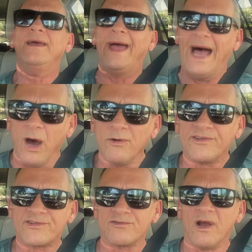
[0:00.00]
how it's
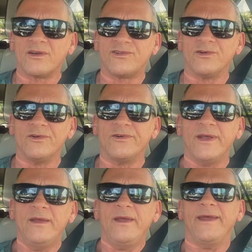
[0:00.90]
structured,
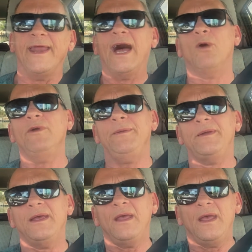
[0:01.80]
and how we
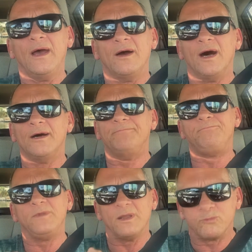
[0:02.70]
uh,
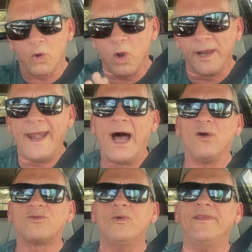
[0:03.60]
roll it
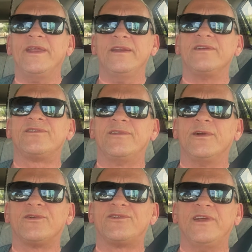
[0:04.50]
out within this,
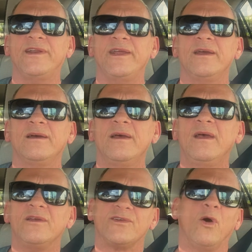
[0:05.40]
their city.
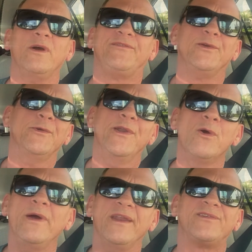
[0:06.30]
So if you're
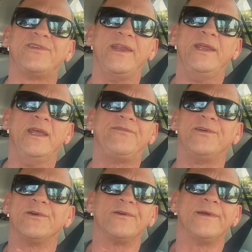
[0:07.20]
new in a city, if
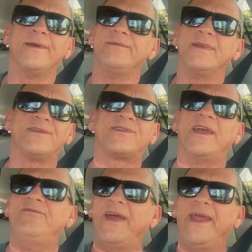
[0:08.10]
you're in, let's
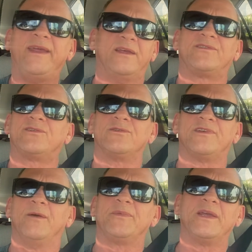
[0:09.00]
say, Vegas or
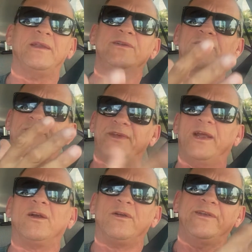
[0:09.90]
something, and you're
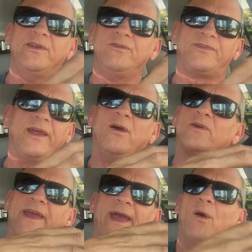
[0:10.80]
there and you say,
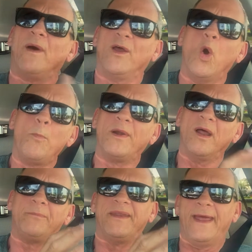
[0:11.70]
okay, I want to open
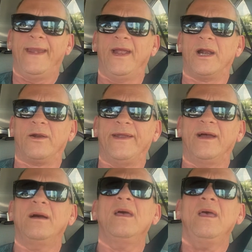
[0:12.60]
up in that
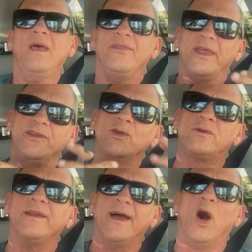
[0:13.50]
area, then you
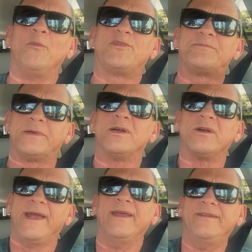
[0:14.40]
can help
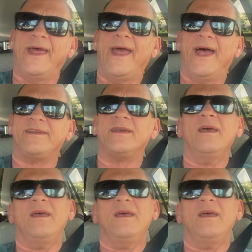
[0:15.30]
spearhead that.